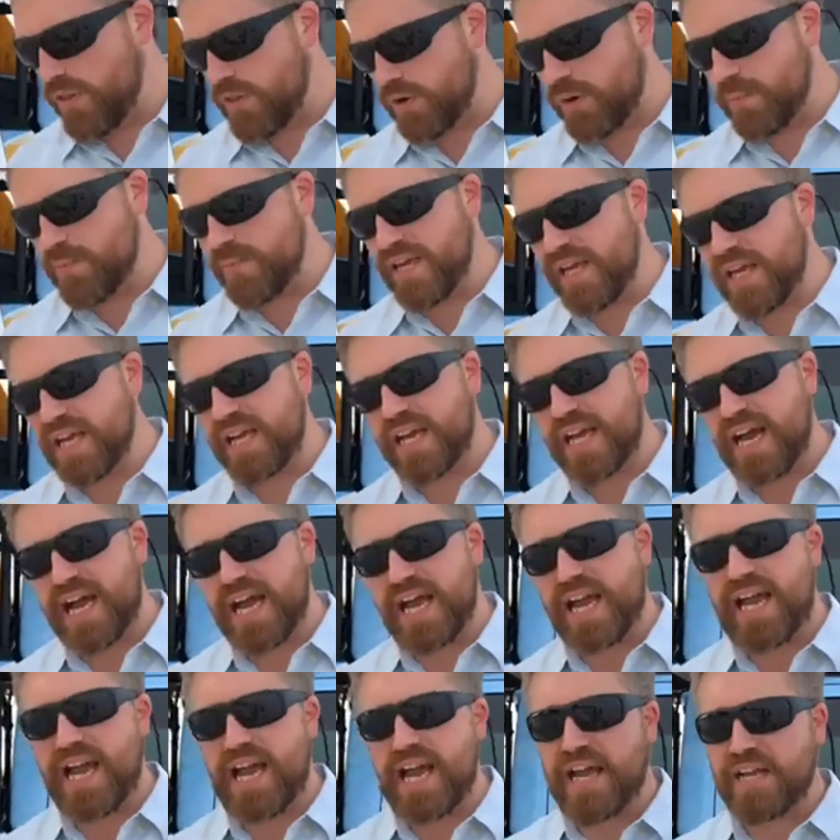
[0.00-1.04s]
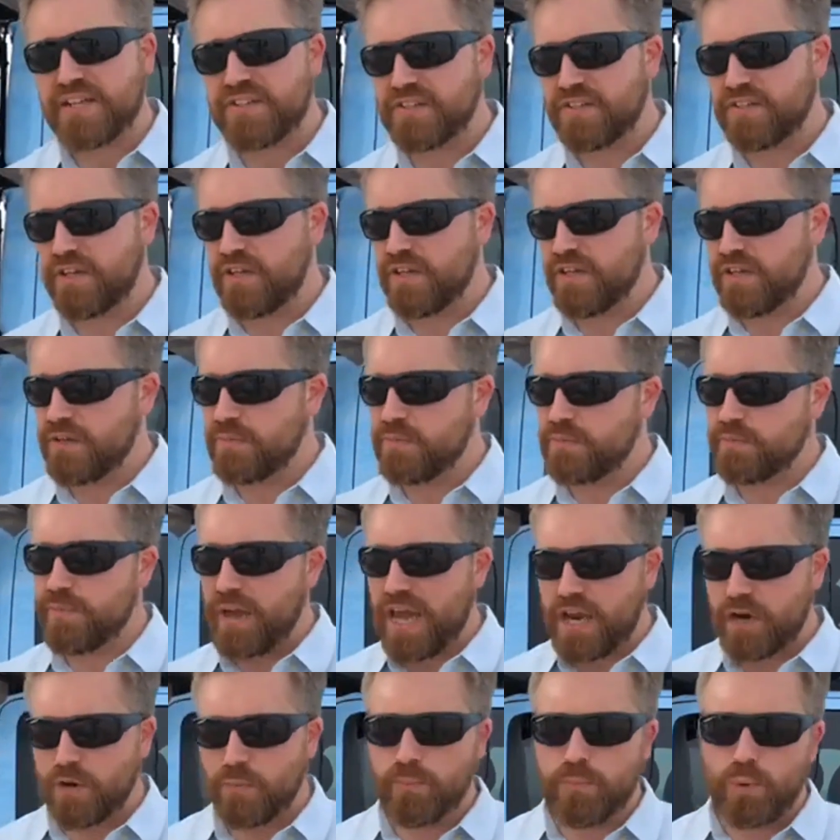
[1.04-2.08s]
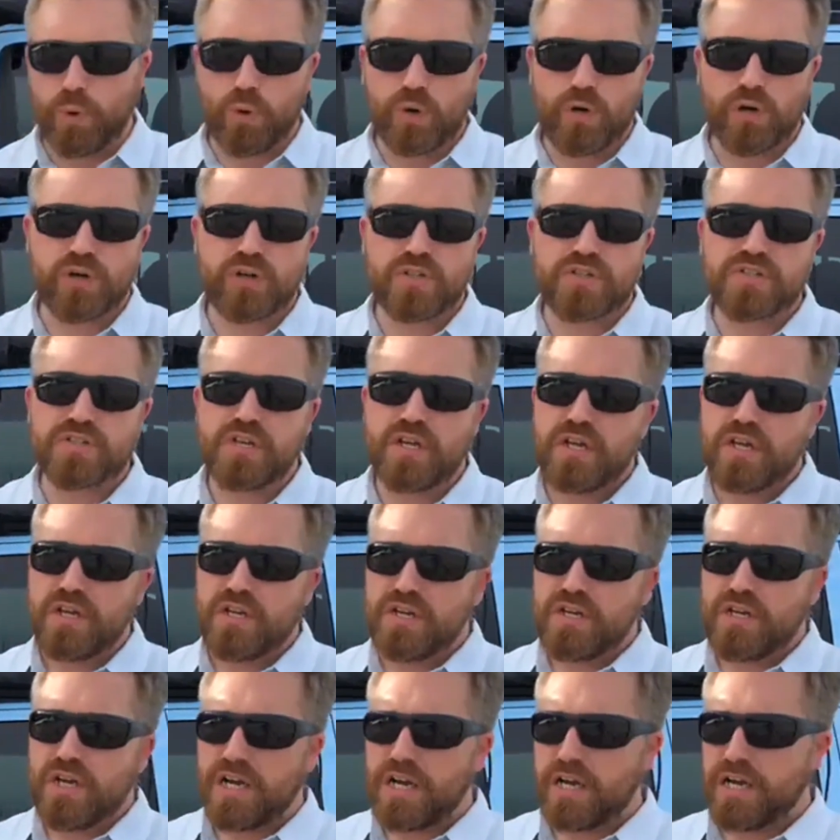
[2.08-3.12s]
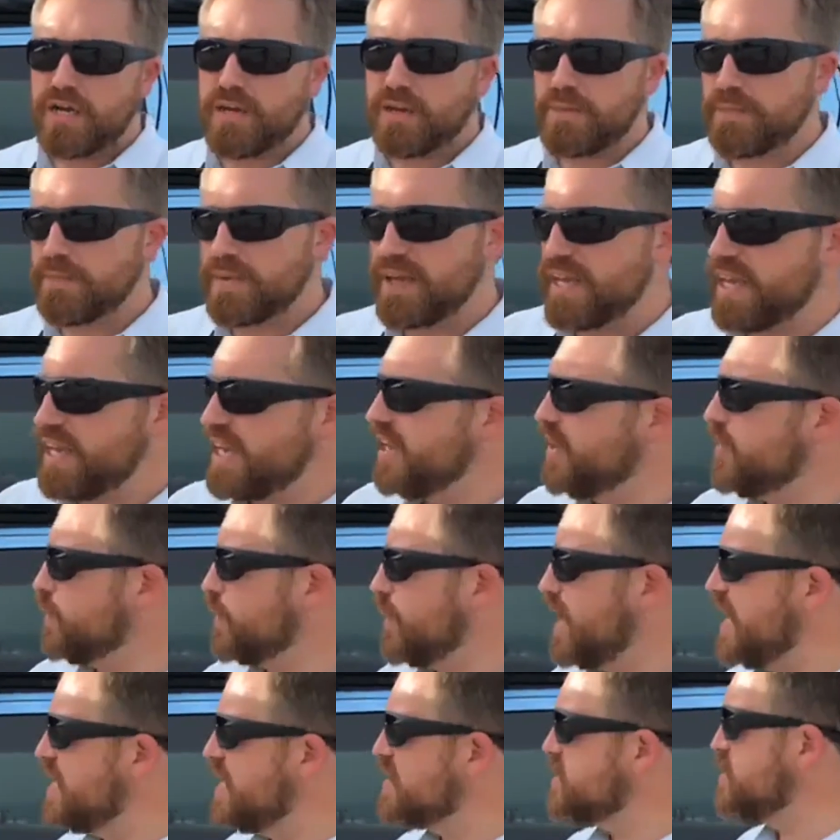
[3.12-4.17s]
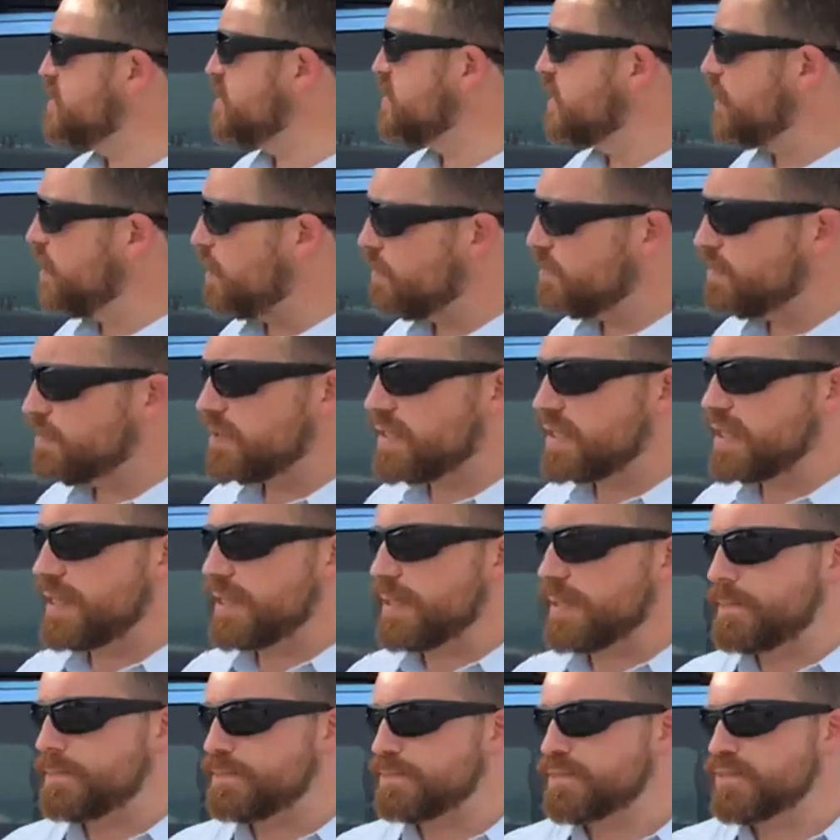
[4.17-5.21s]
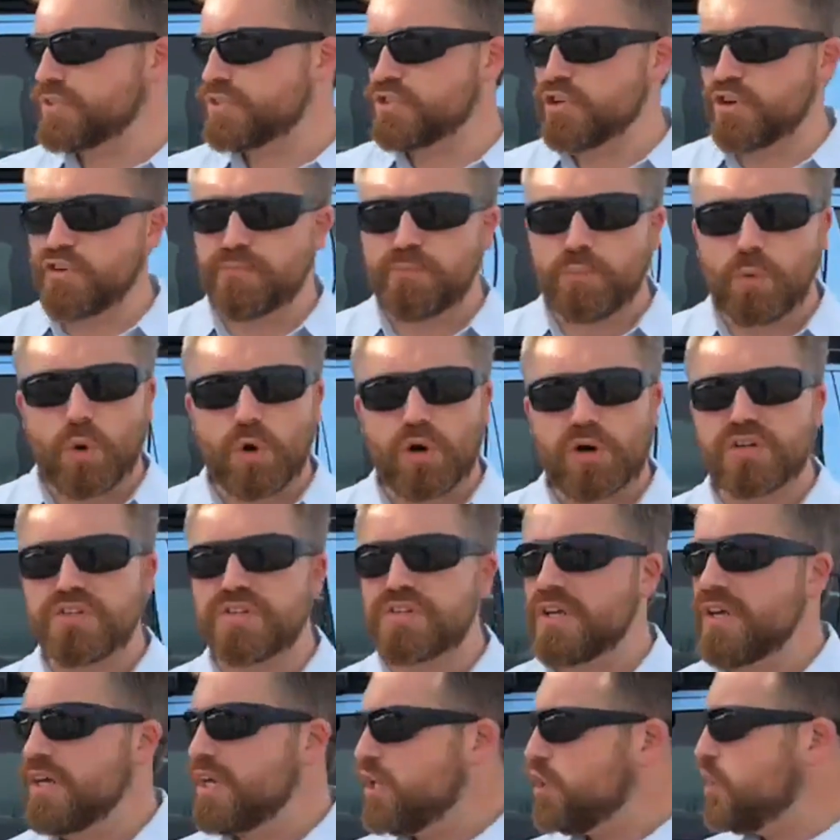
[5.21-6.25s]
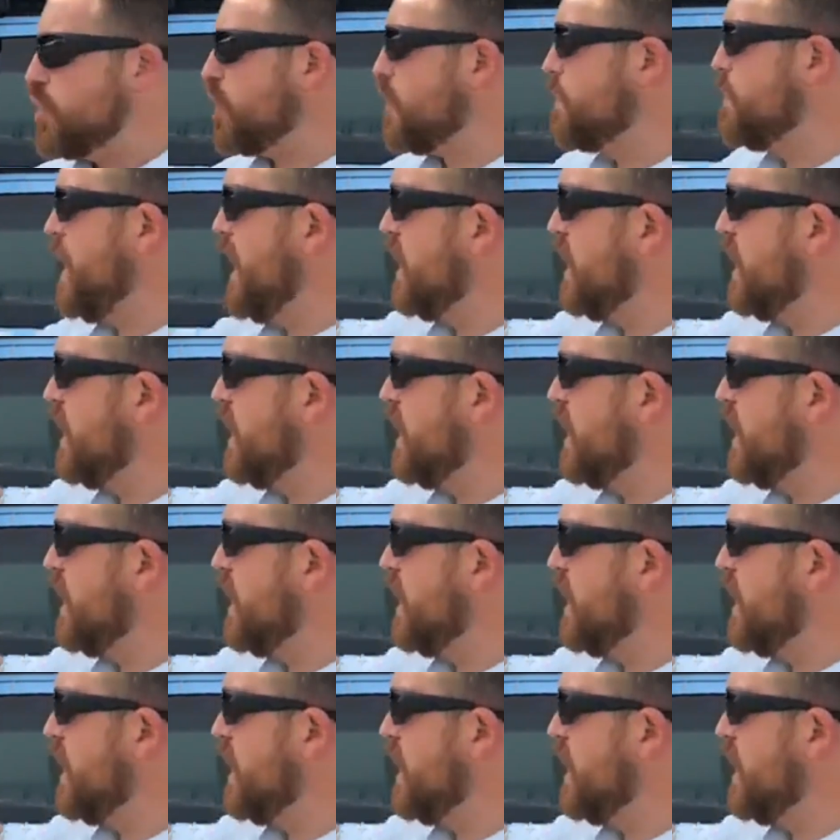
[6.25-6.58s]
it be kayaks, paddle boards, any of the rest, surfboards, you can mount